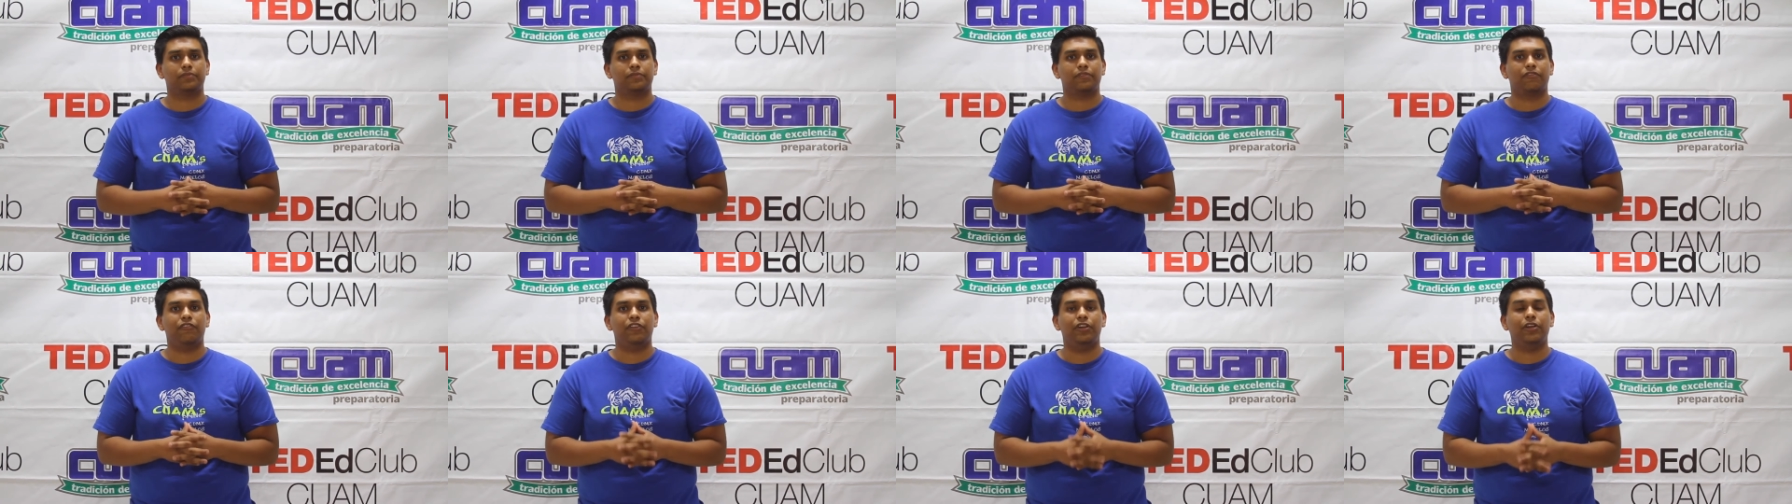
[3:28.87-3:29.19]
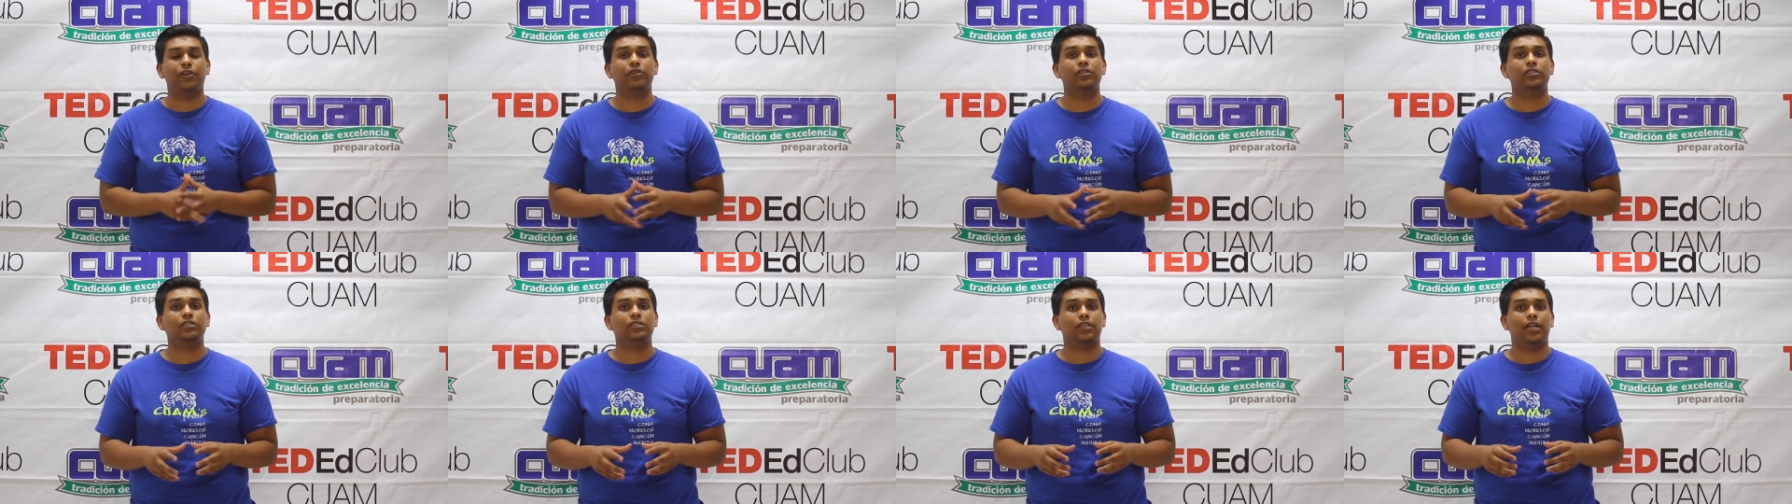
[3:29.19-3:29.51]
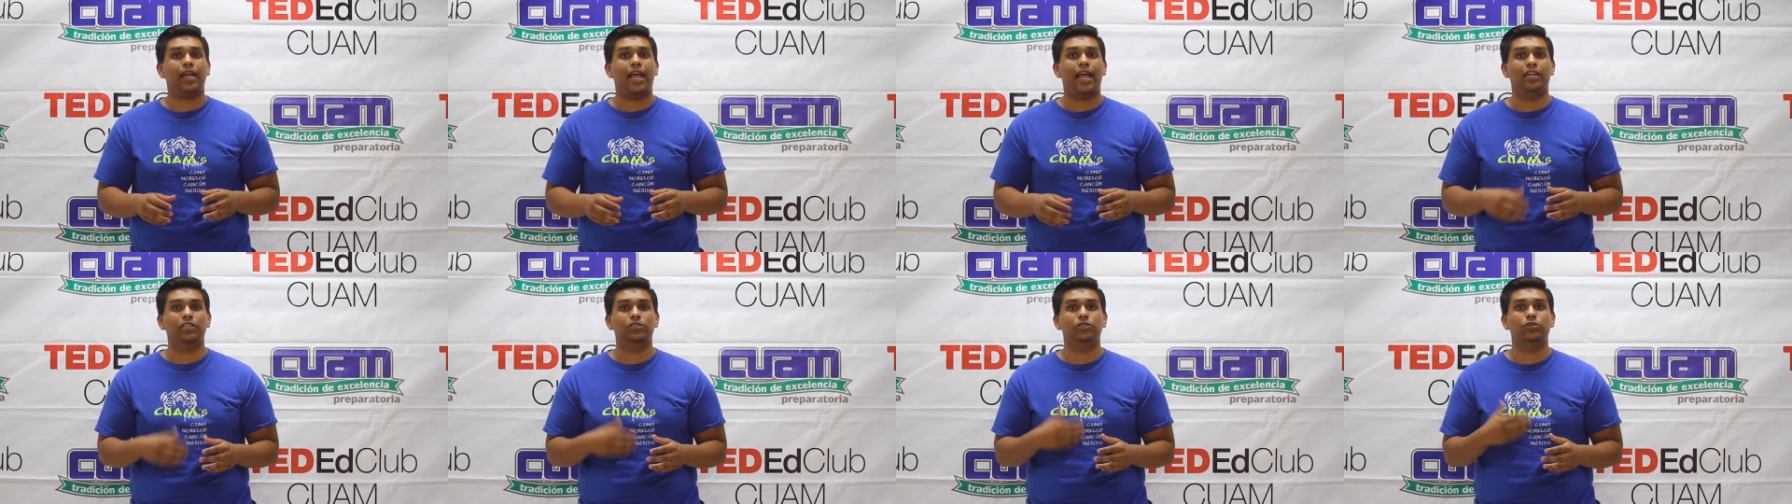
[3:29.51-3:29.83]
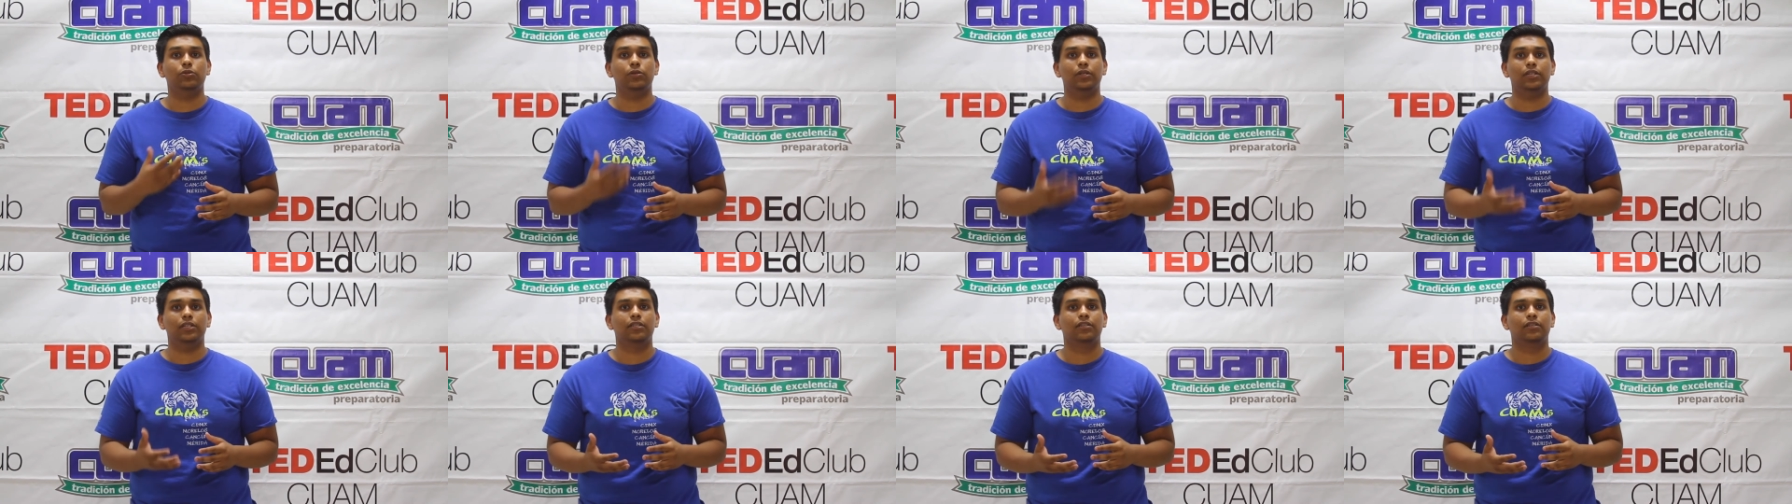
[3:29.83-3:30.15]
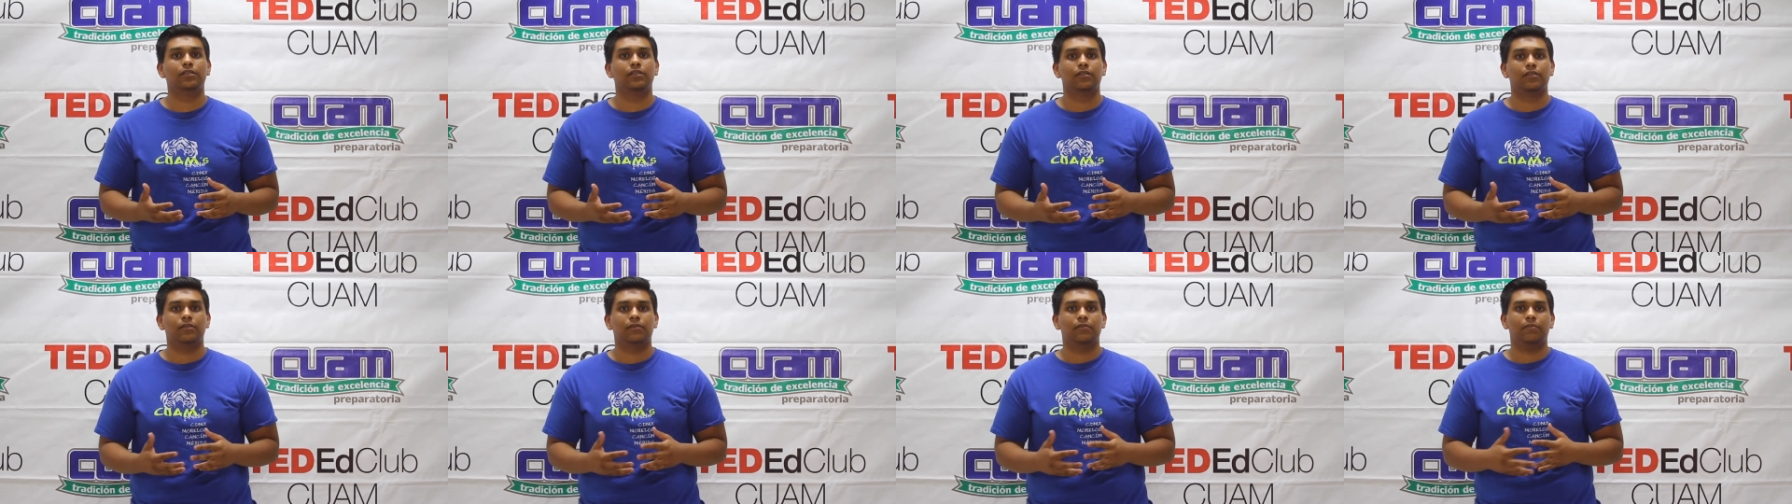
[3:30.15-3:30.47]
fears and do it,
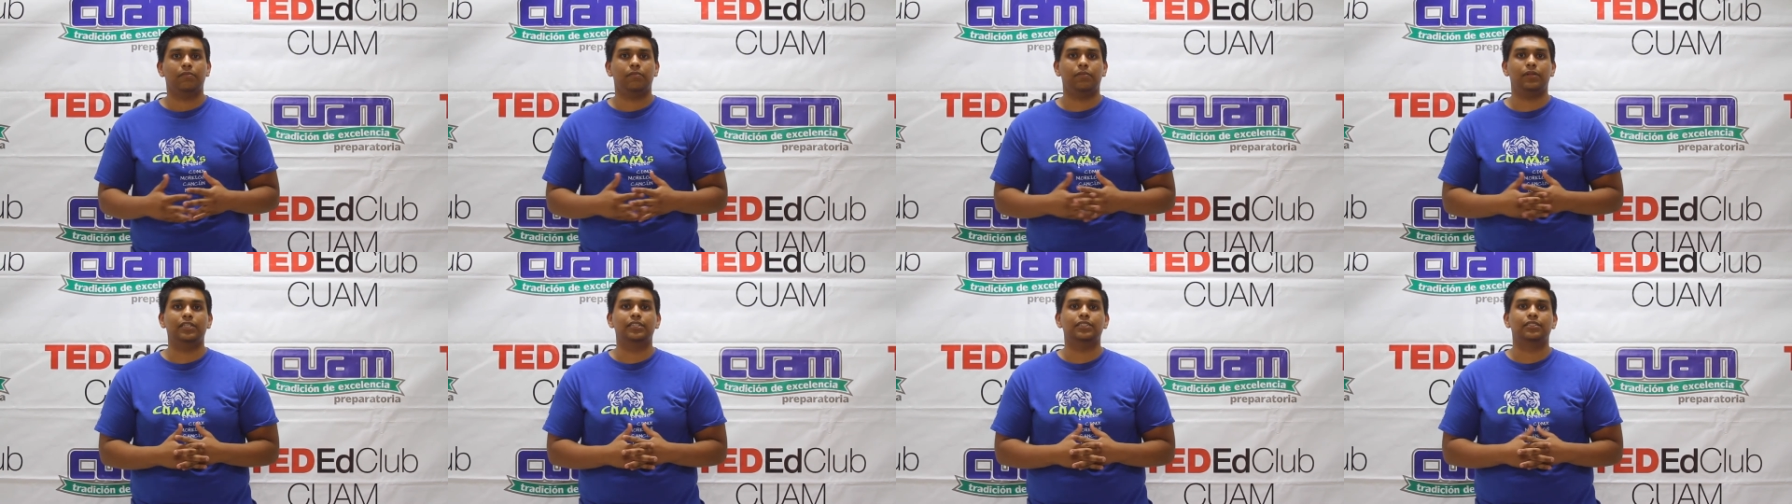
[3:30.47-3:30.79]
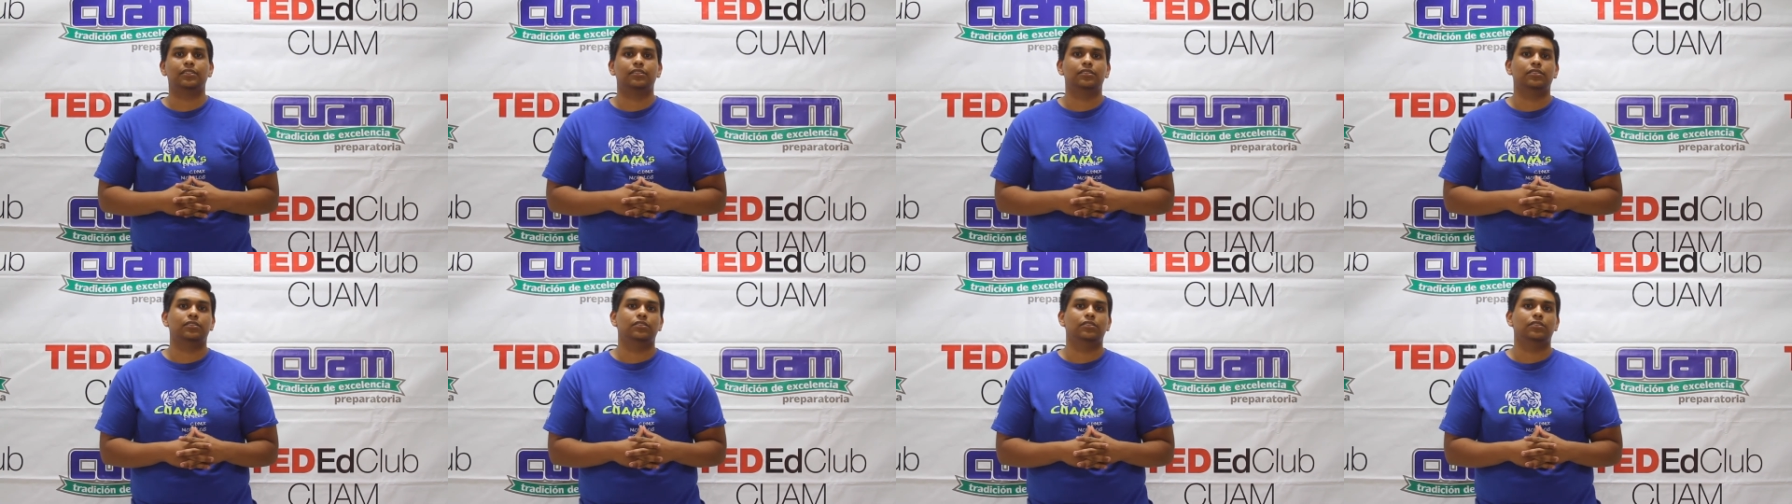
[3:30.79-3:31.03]
please.